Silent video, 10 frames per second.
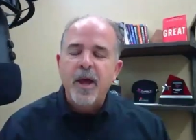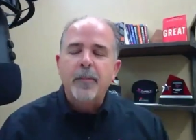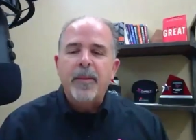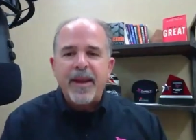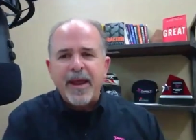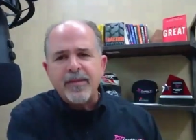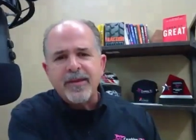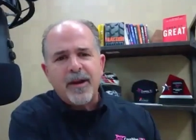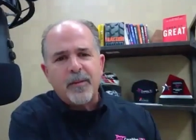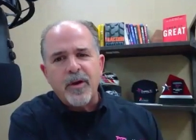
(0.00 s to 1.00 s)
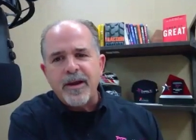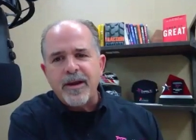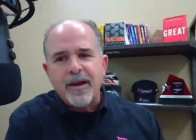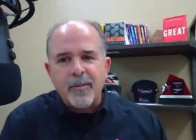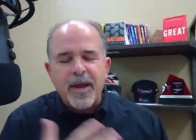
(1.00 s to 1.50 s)
But now that I'm reading
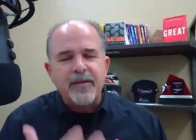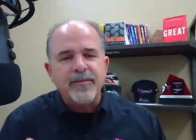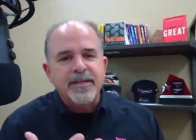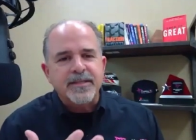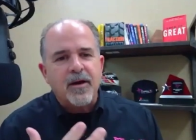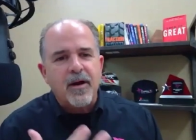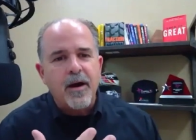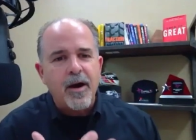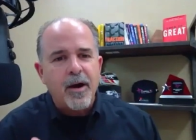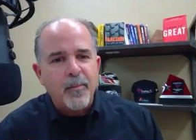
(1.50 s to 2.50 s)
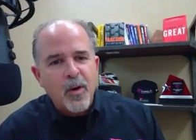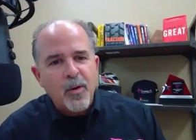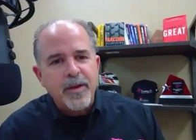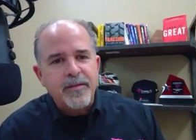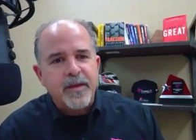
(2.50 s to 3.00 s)
it, I'm having this aha
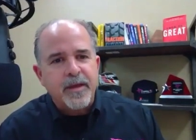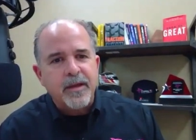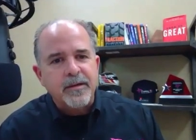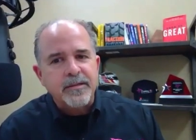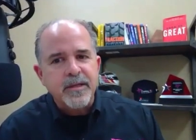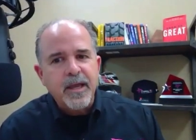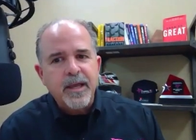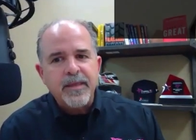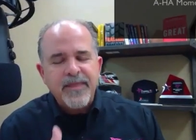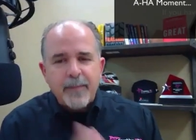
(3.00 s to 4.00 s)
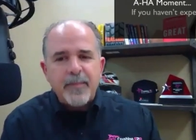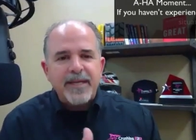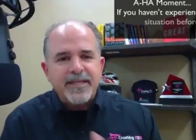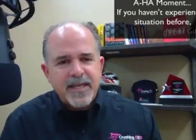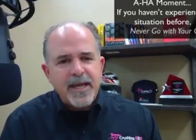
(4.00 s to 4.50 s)
moment that goes, that
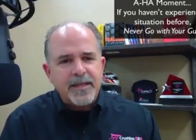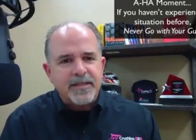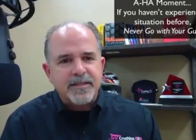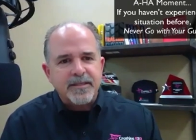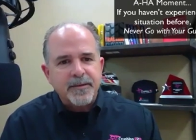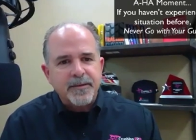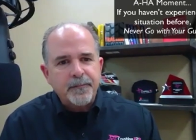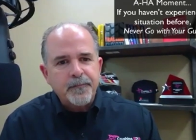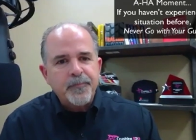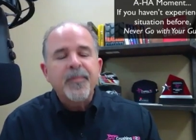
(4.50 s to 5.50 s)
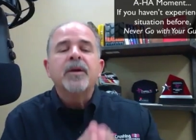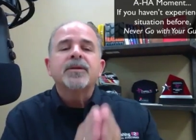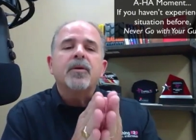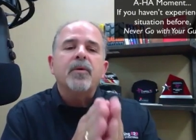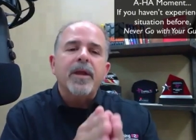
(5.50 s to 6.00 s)
makes sense.
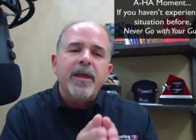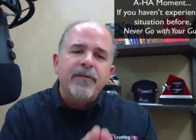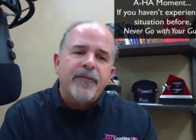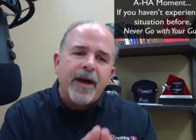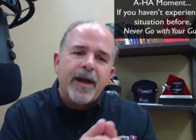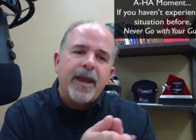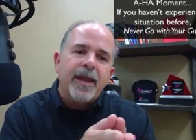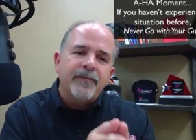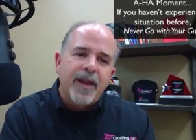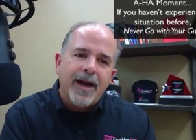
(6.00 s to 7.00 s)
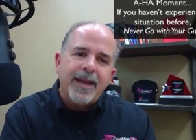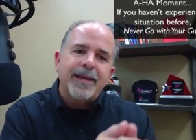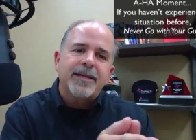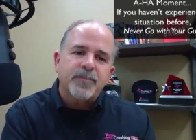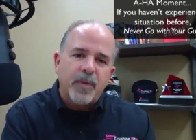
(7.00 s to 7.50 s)
So if I have not
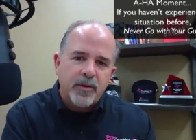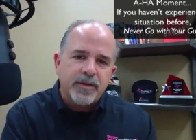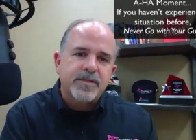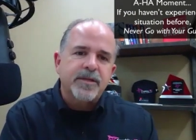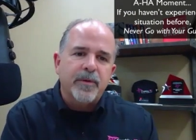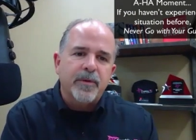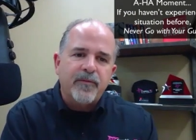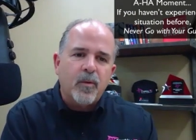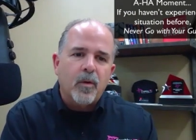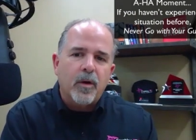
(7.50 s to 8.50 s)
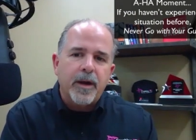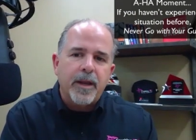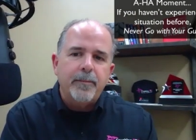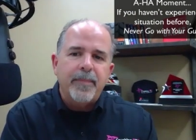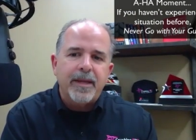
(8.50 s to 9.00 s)
experienced it before,
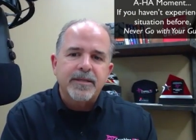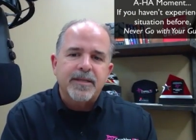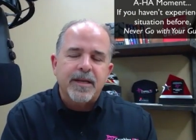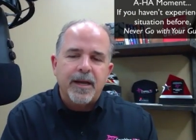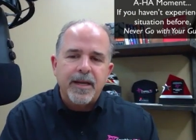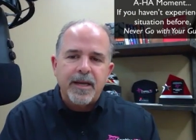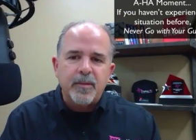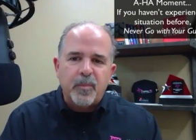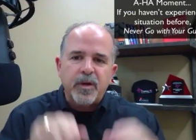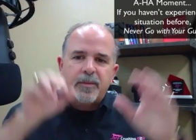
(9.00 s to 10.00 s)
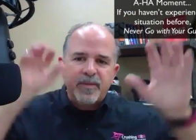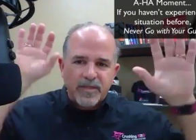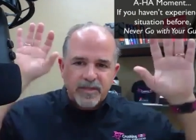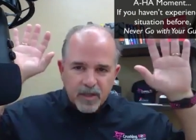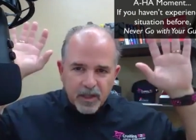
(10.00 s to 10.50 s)
it means that I need to put up
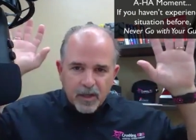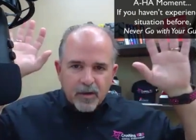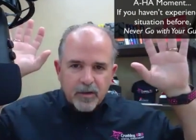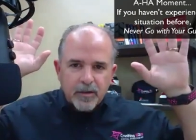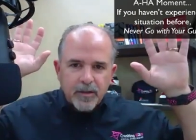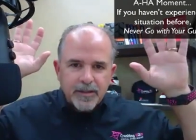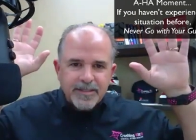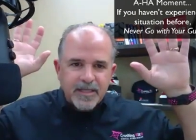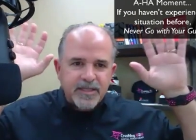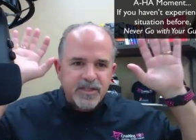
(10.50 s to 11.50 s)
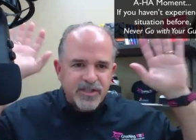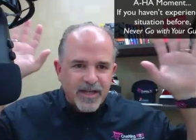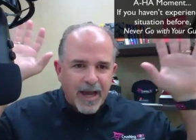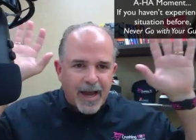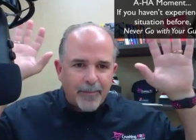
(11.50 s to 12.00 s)
this alert that says
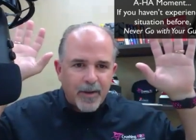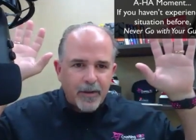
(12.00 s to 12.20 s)
stop.